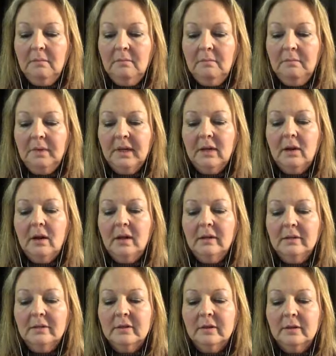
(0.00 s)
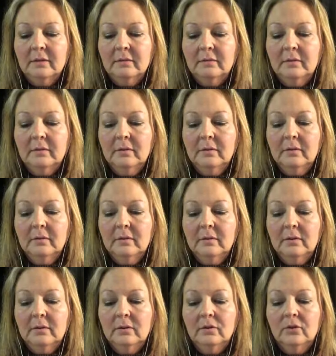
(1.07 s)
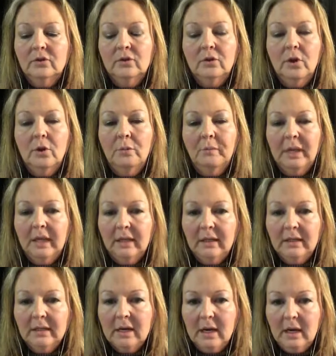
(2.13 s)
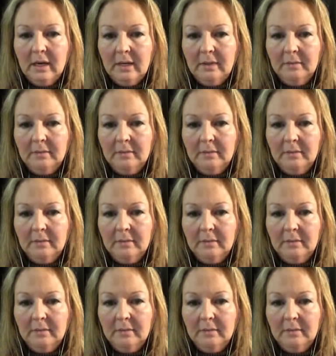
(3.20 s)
But also, so many times,